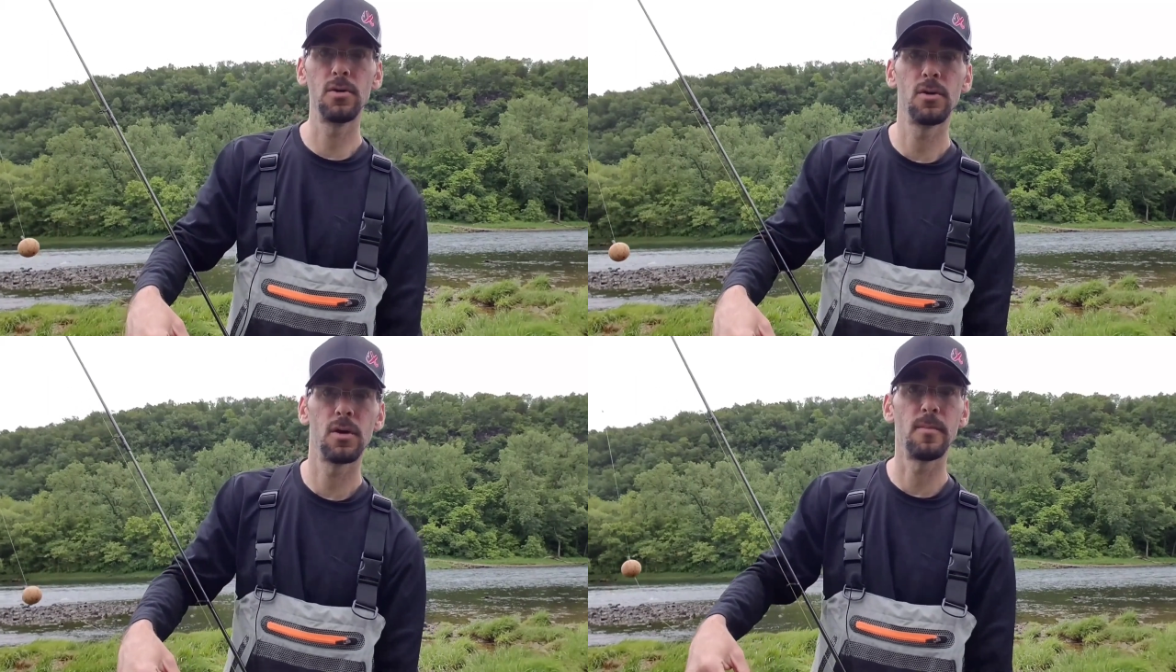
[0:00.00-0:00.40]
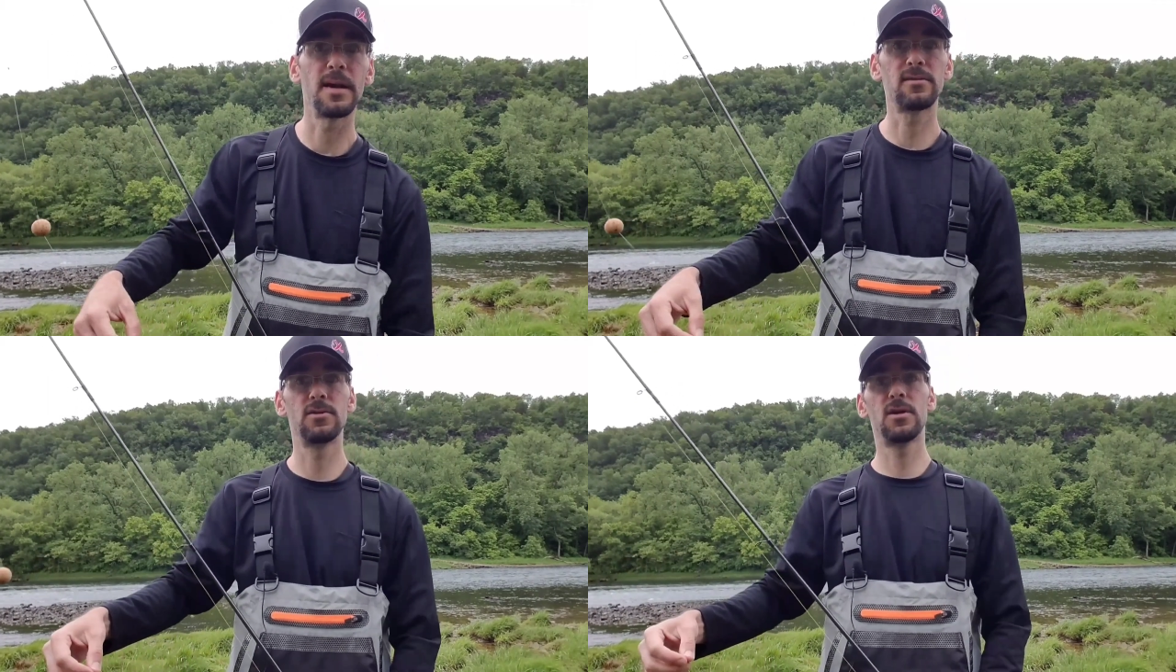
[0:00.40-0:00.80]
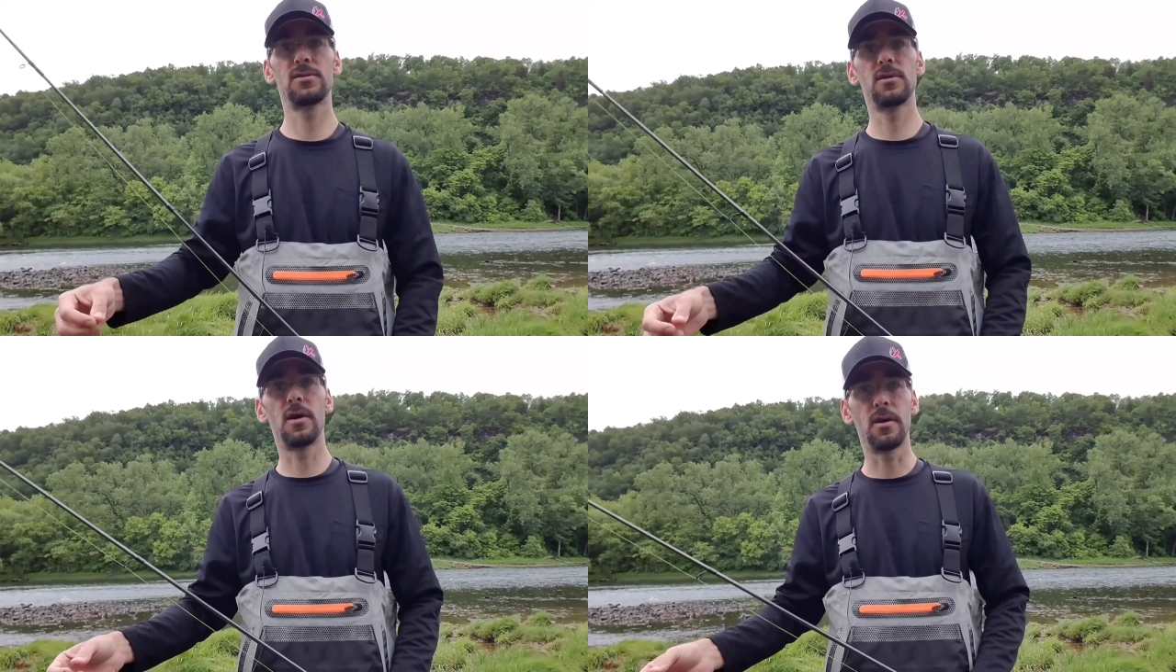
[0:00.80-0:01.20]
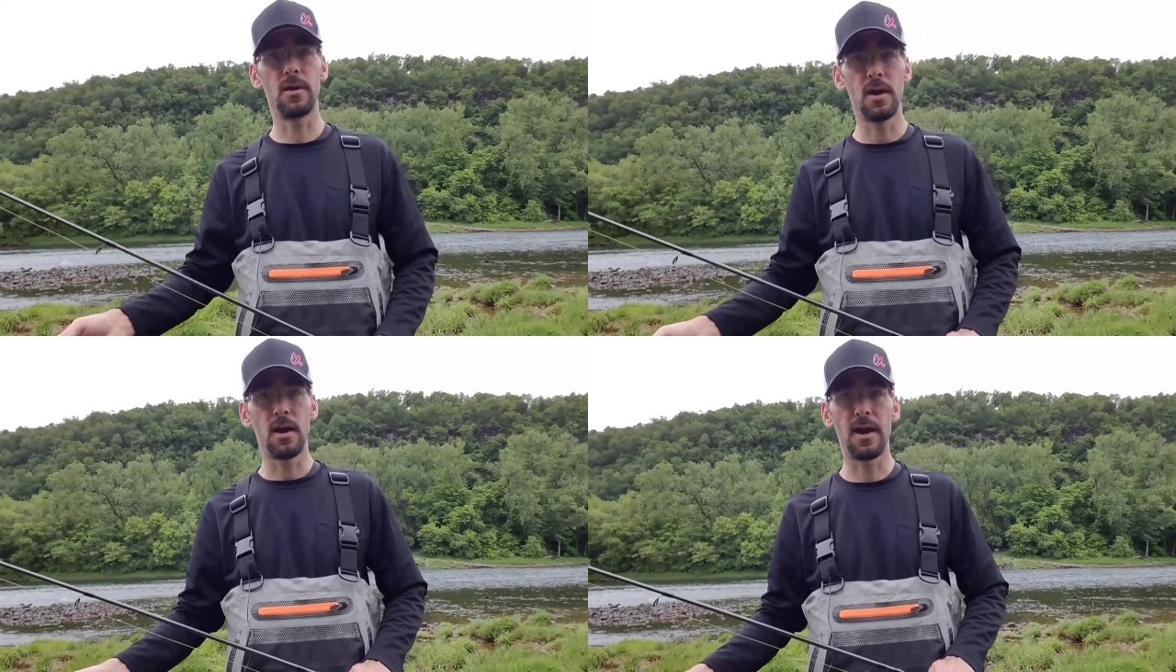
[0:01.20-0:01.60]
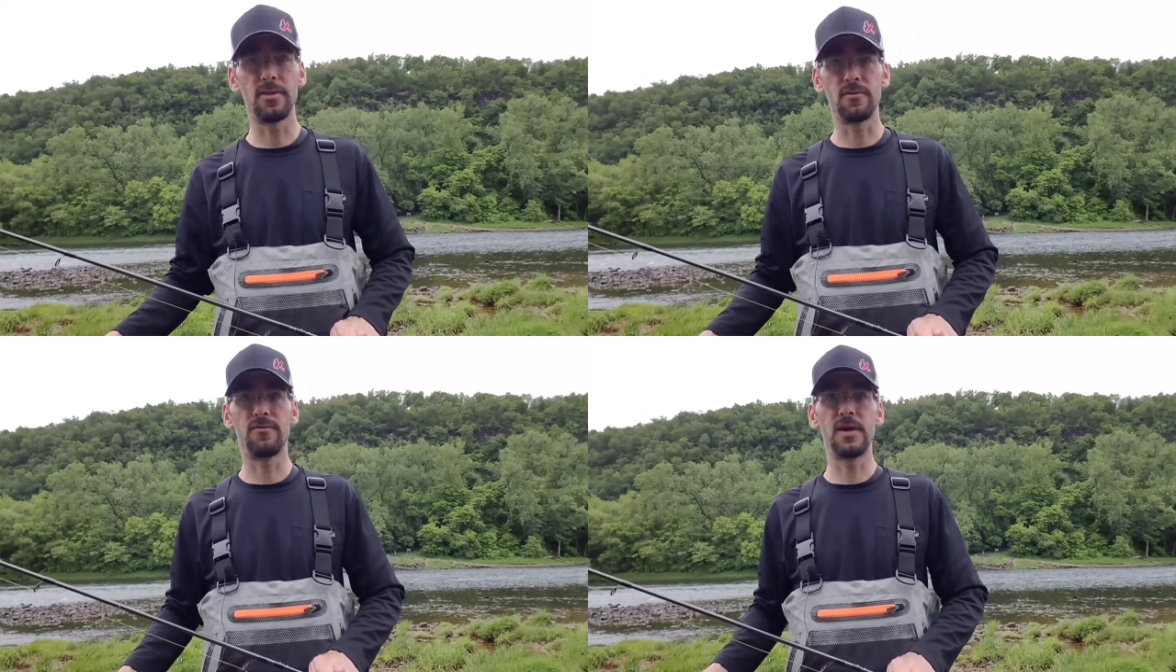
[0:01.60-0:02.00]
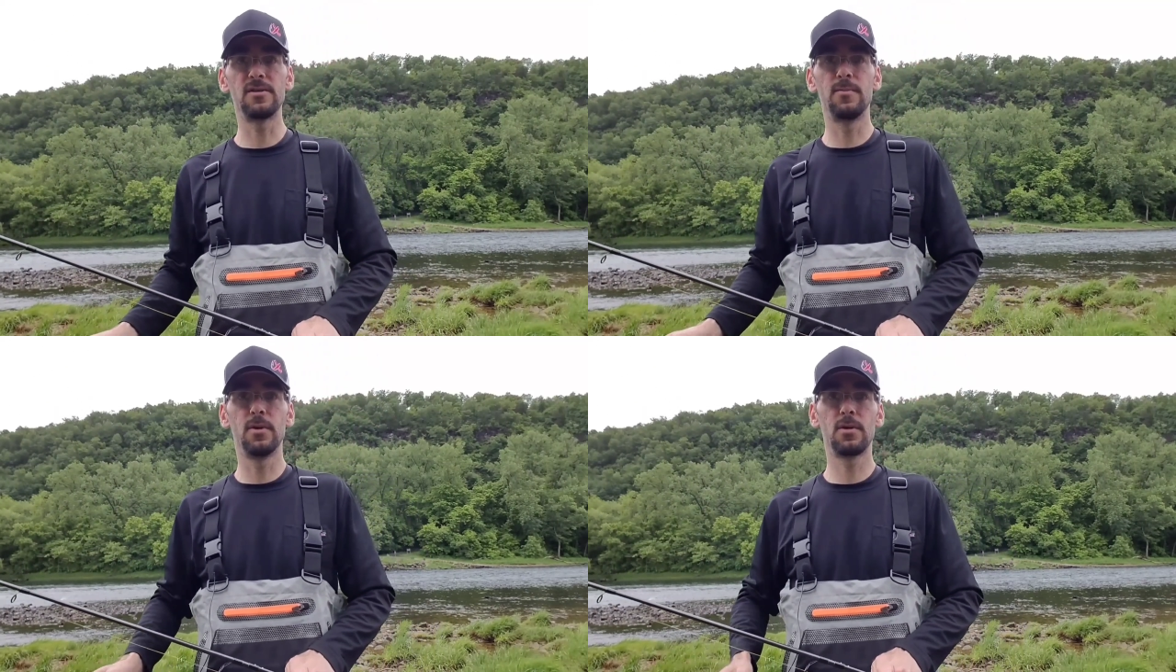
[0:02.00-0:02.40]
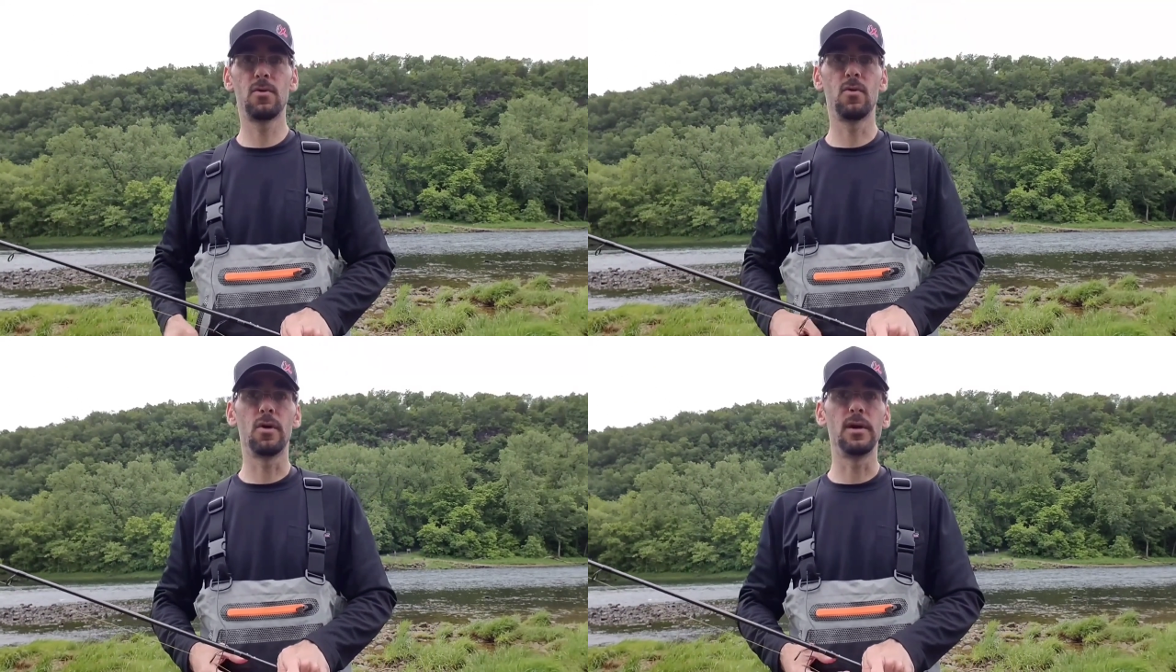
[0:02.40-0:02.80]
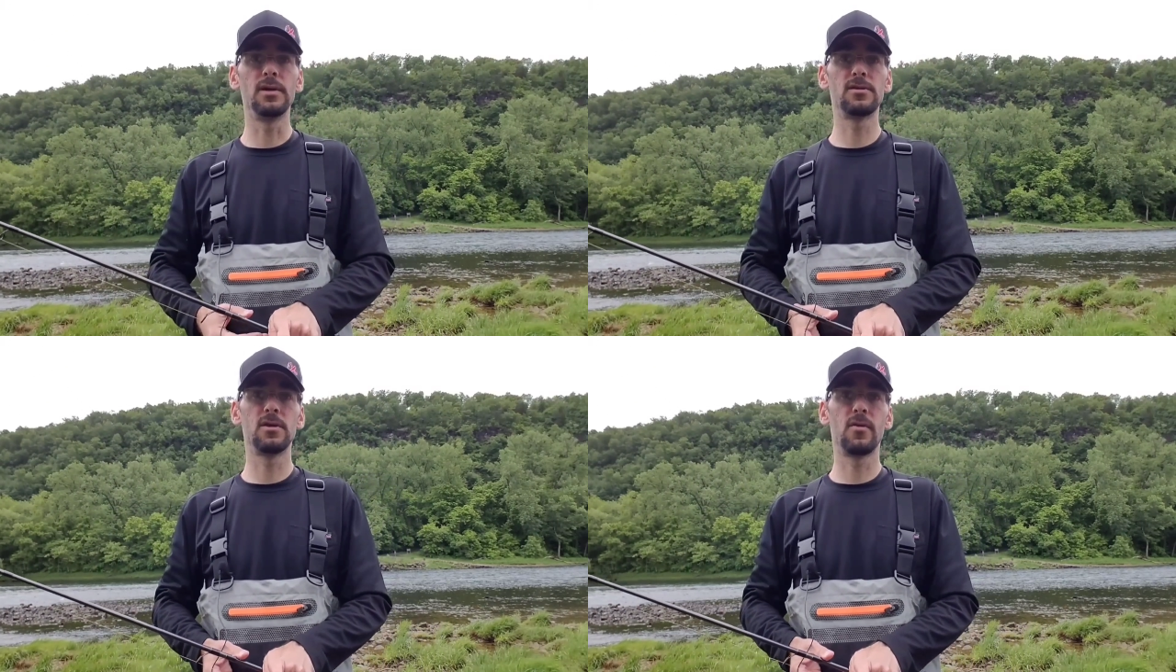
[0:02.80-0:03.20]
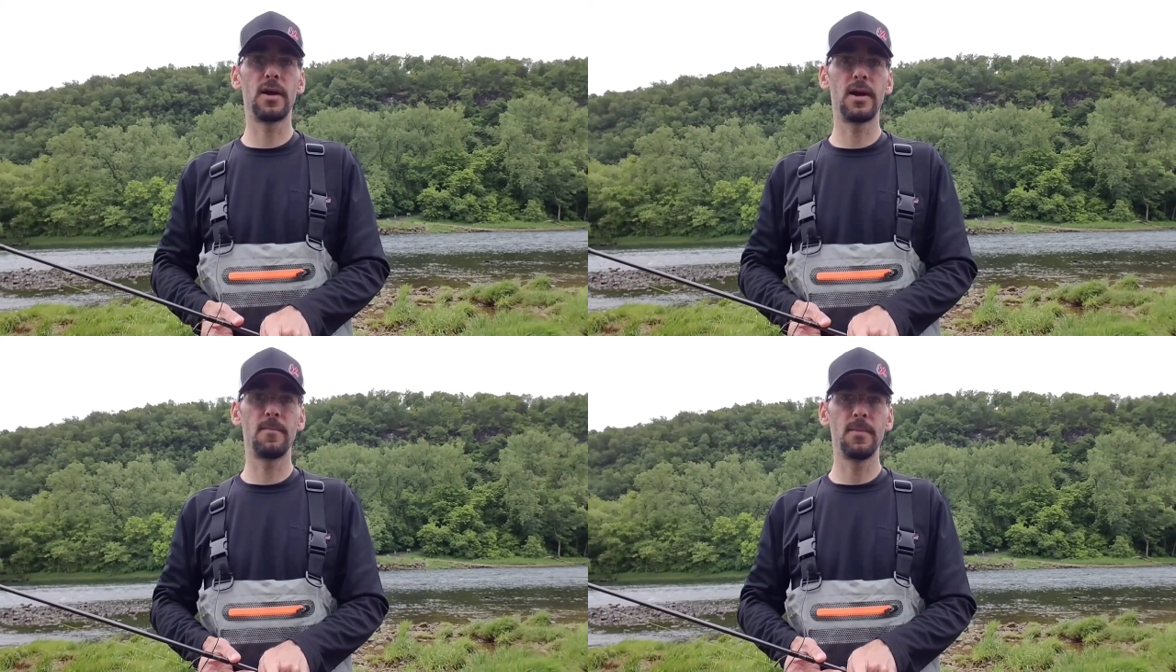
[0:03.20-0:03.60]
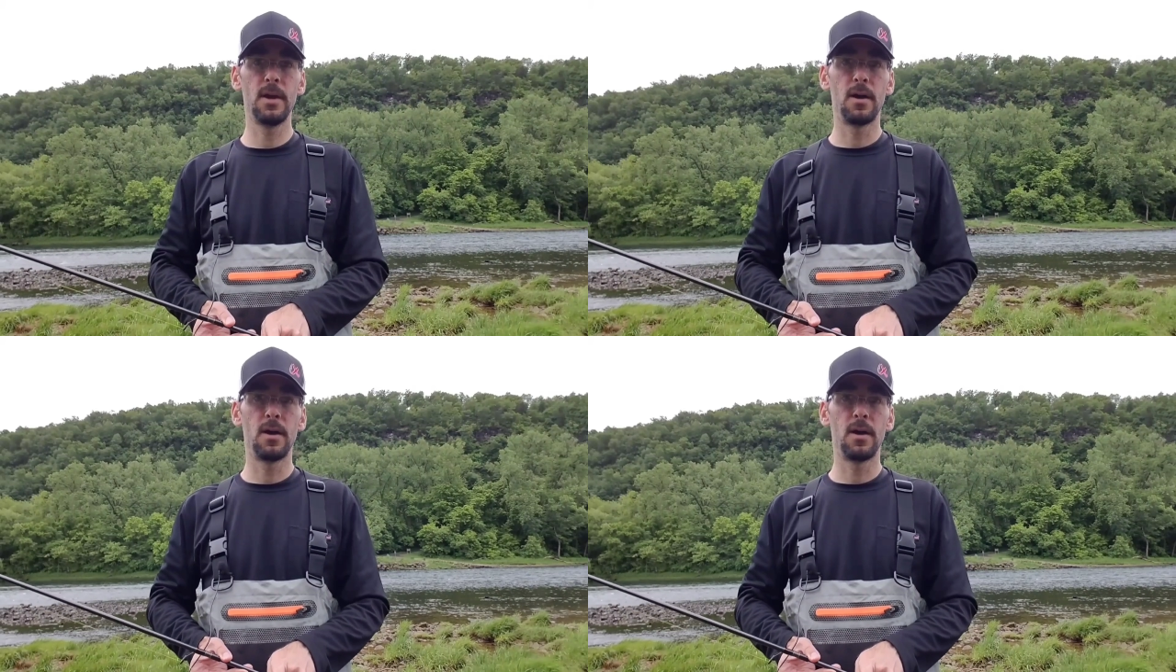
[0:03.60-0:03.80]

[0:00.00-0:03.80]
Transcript: You can message us on either Facebook or Instagram.